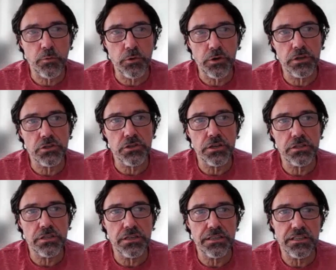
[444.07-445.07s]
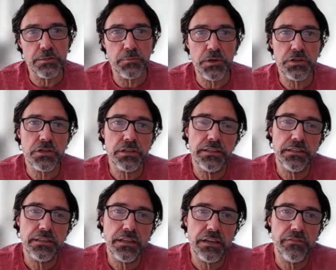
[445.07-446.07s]
we were interested in, especially
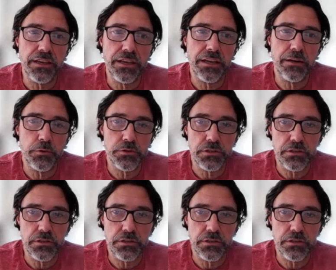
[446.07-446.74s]
in diving animals,